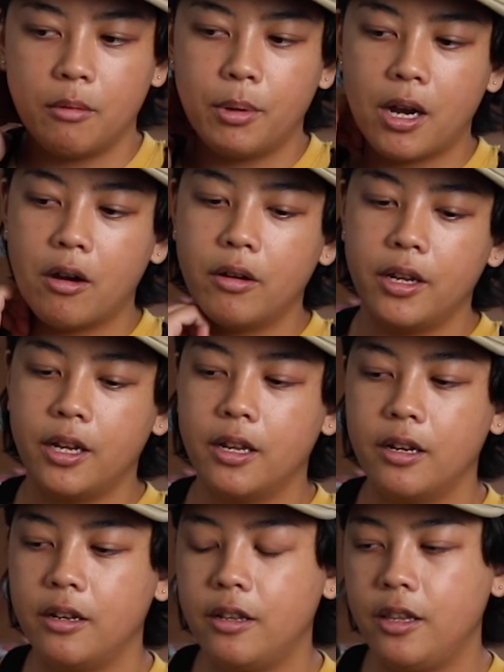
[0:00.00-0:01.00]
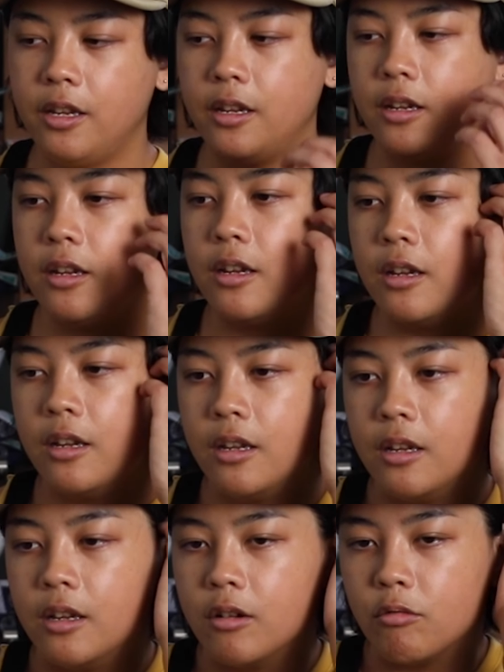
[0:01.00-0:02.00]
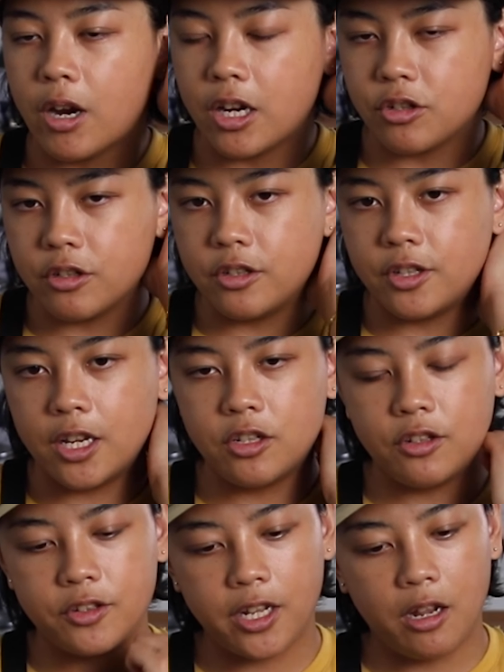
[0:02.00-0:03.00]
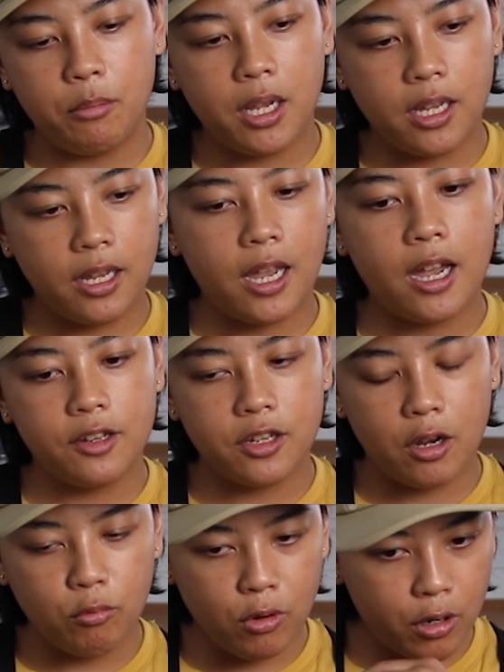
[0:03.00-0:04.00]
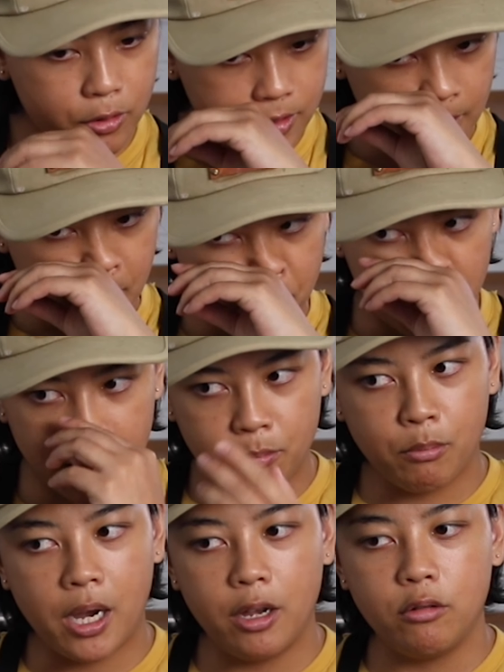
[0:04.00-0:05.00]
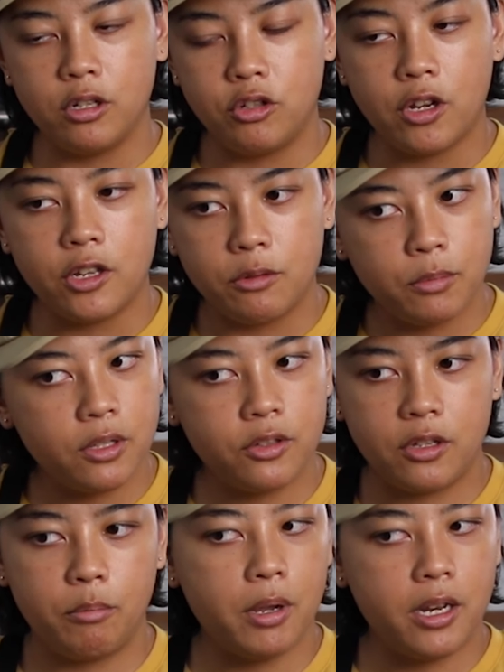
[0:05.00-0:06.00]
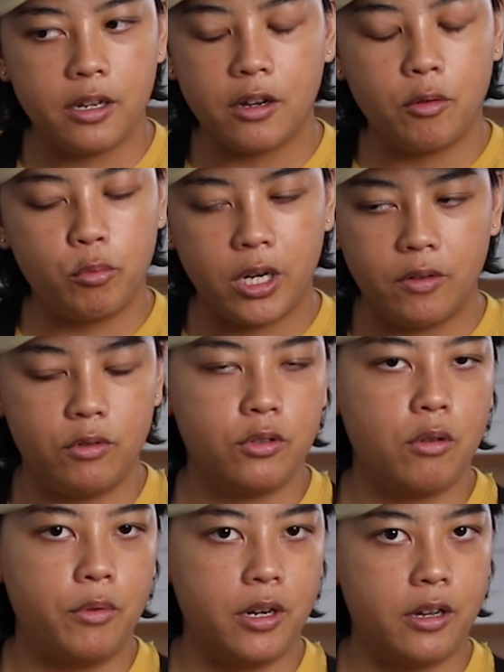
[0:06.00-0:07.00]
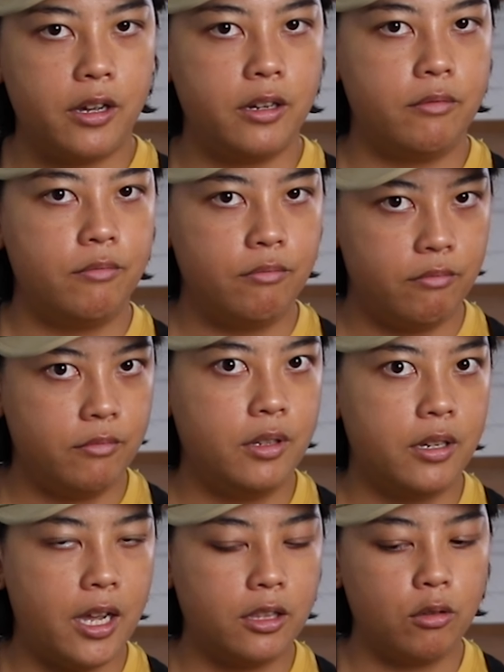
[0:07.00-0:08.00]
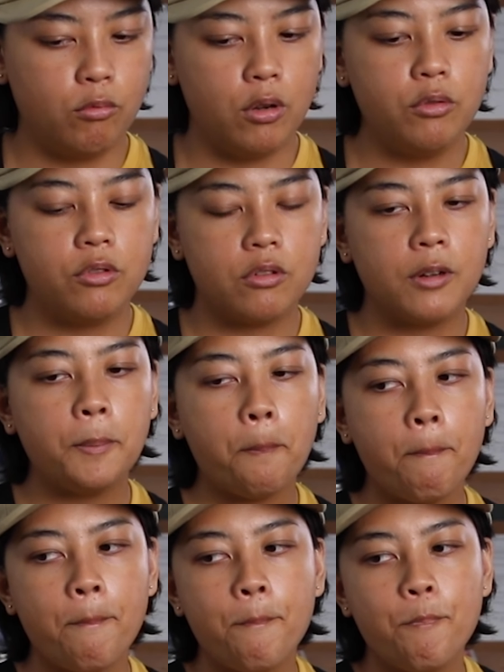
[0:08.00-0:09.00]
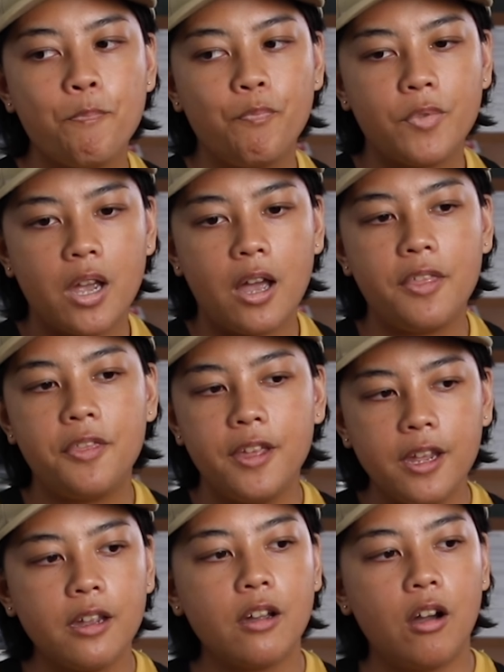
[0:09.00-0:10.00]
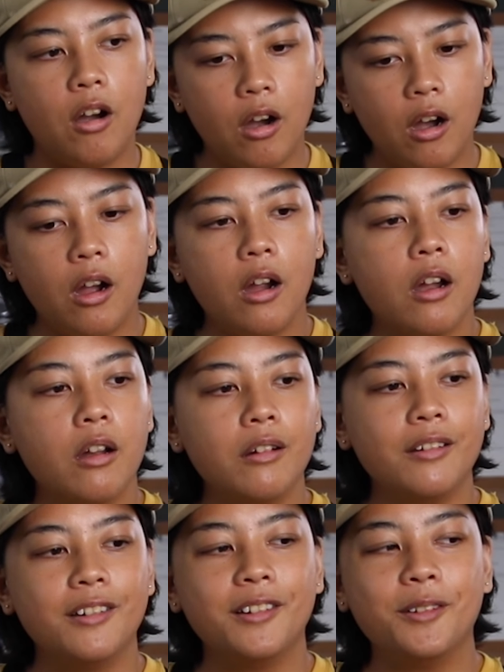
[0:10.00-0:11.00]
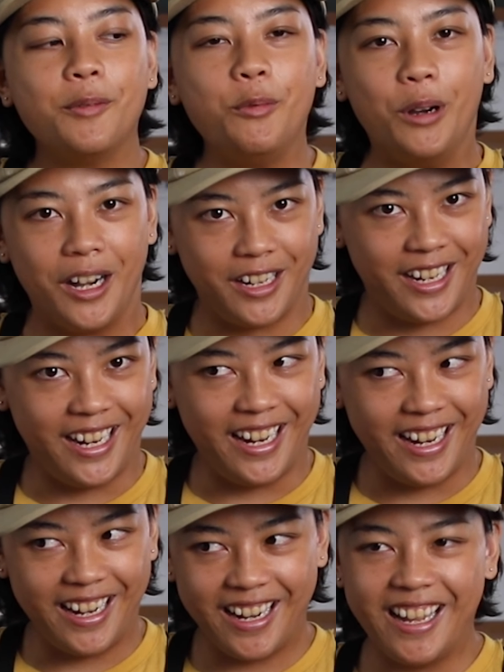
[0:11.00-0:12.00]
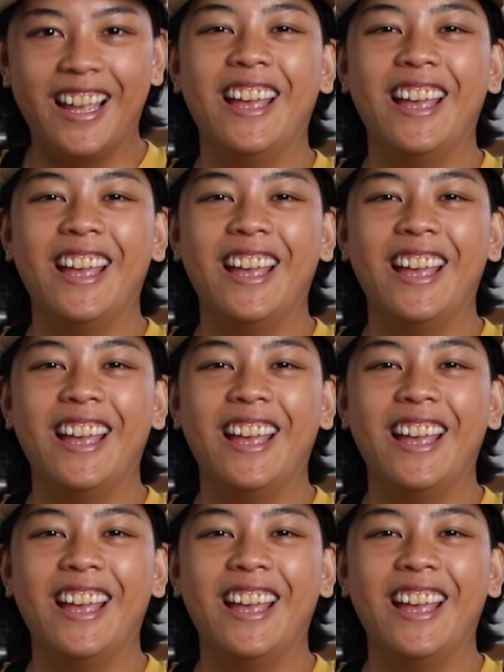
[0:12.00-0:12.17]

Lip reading: about and the rationalizations that I'm making as I roast, and I make my own adjustments depending on whatever's going on at the roaster, I think are working.